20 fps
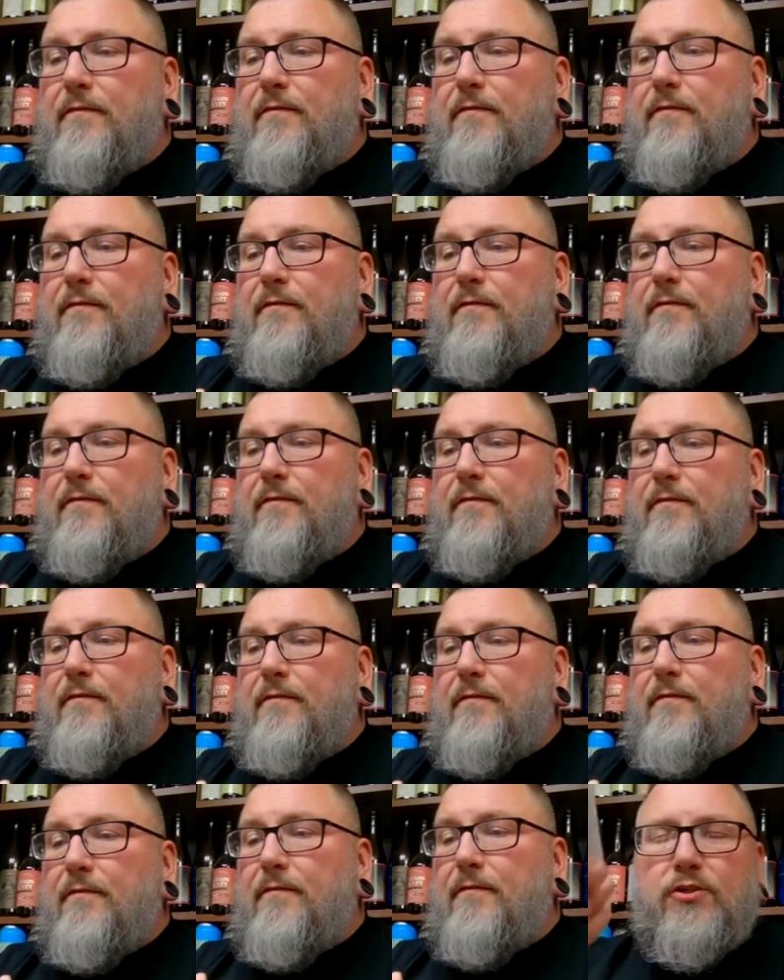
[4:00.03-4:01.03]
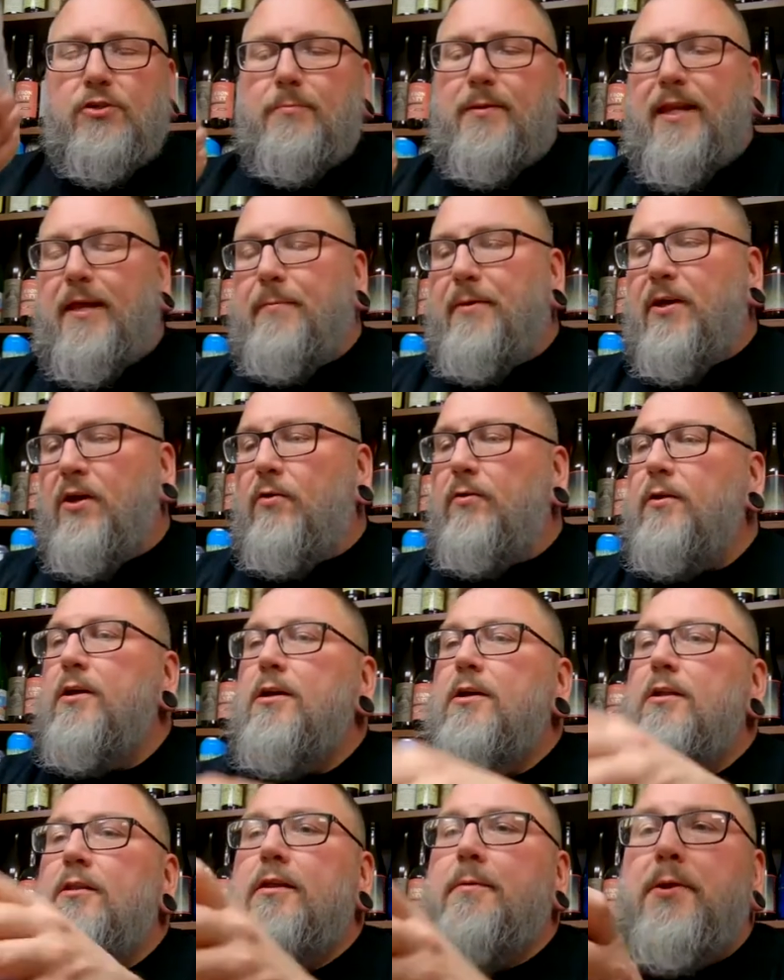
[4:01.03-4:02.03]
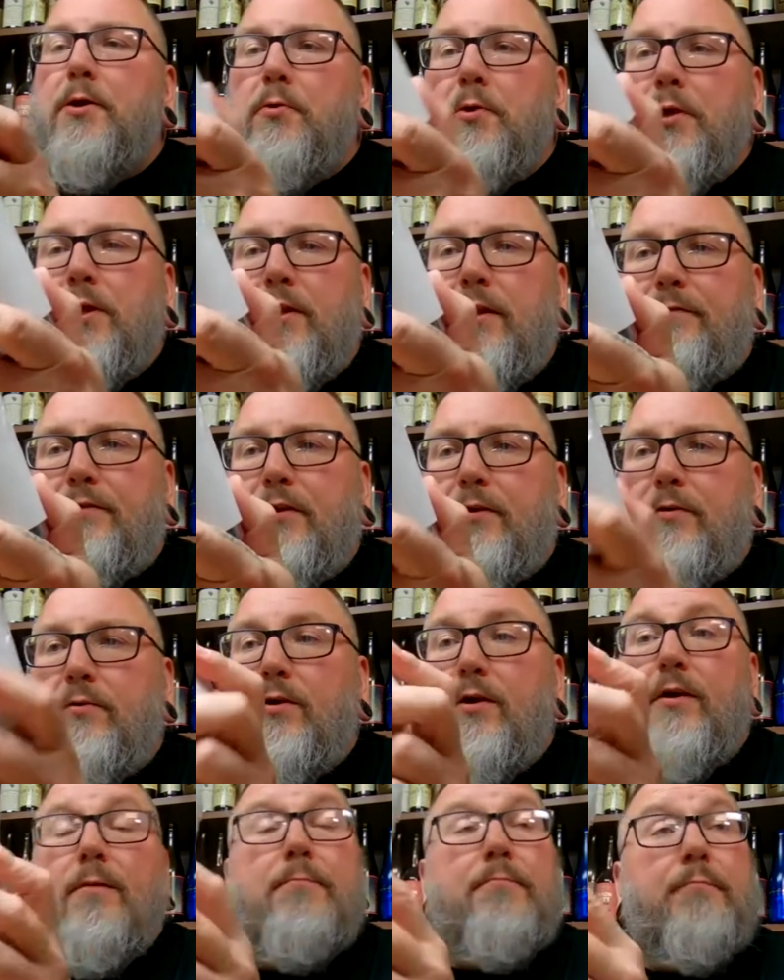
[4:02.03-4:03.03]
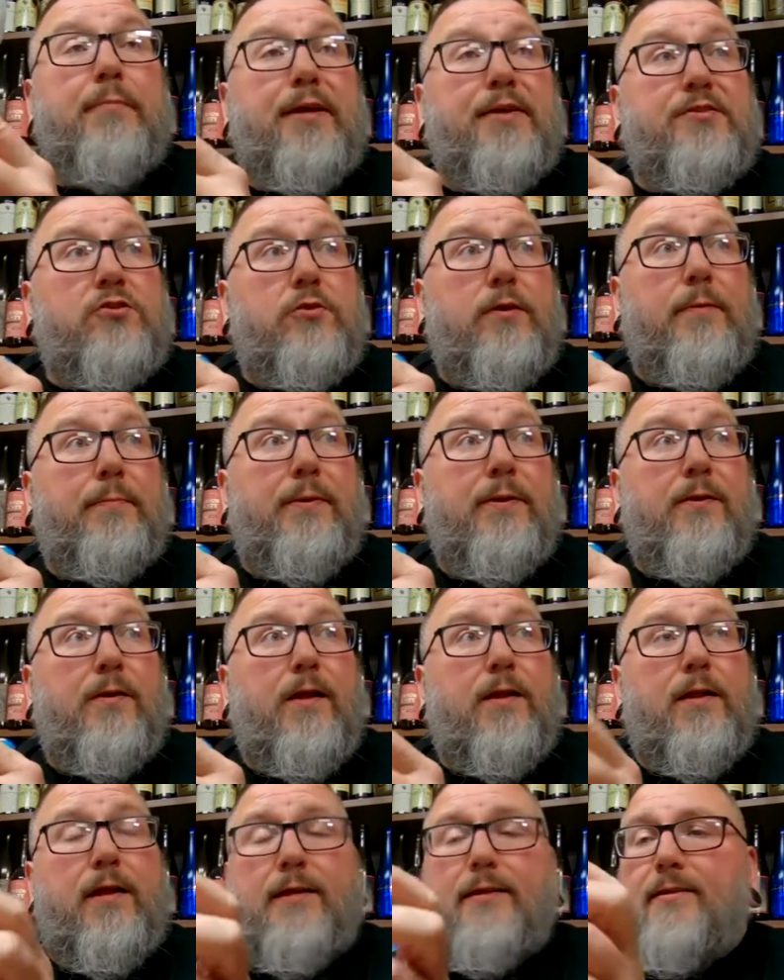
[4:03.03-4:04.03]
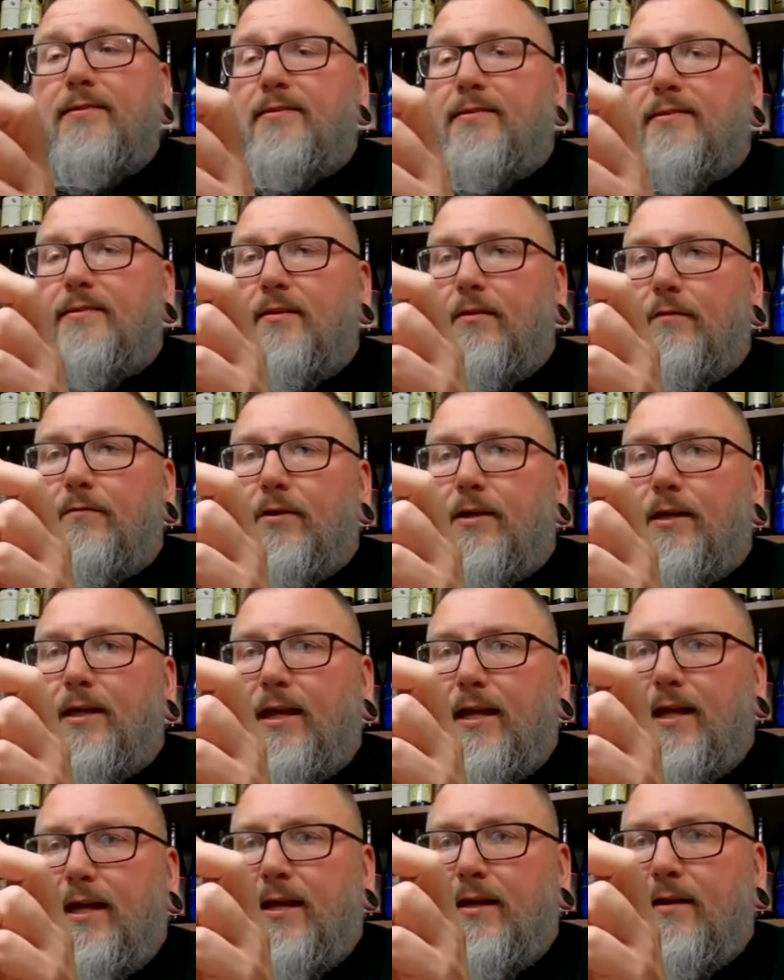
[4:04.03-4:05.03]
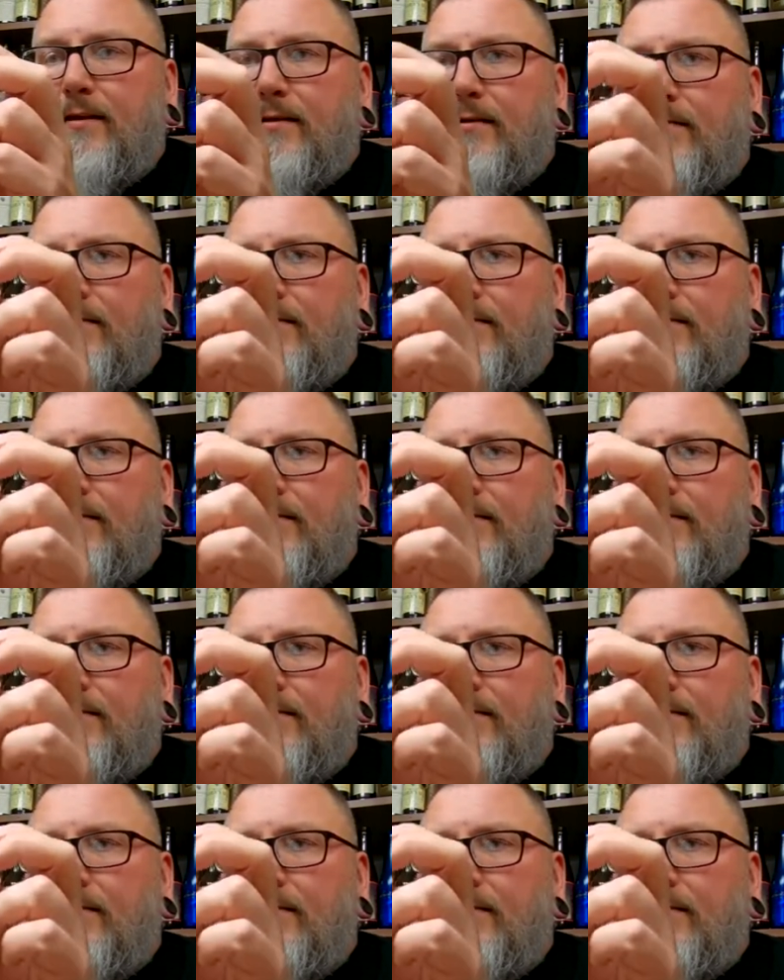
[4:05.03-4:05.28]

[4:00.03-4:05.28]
that for what it's worth, but shoot me an email. Let me know where you live, too. Mystery beer. I like this silver can.